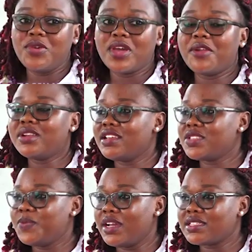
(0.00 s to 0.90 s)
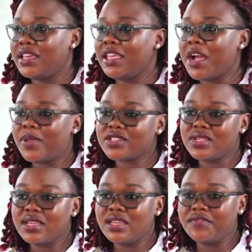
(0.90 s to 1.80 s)
You cannot expect a young
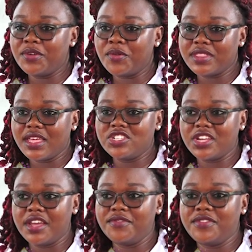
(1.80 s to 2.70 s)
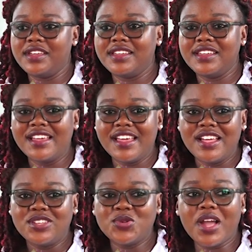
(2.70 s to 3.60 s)
person living with HIV
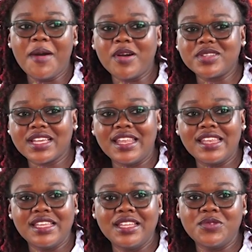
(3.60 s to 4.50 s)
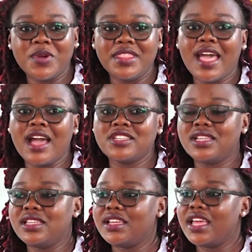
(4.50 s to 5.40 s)
to come out and lead when they
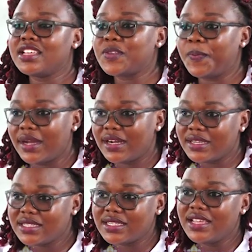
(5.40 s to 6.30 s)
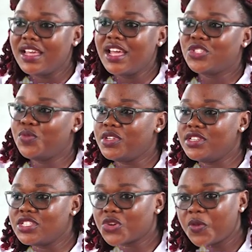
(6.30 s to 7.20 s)
actually expect to be
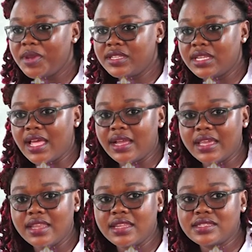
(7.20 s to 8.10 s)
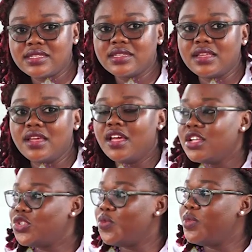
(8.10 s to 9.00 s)
discriminated against,
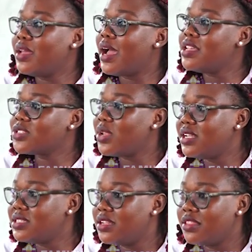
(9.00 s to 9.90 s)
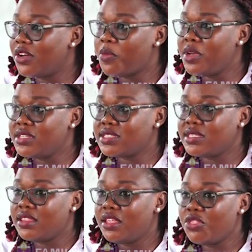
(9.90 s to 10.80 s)
to be isolated in the communities
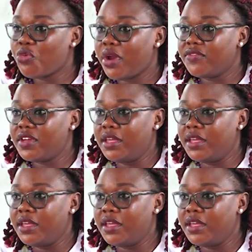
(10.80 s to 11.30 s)
that they thrive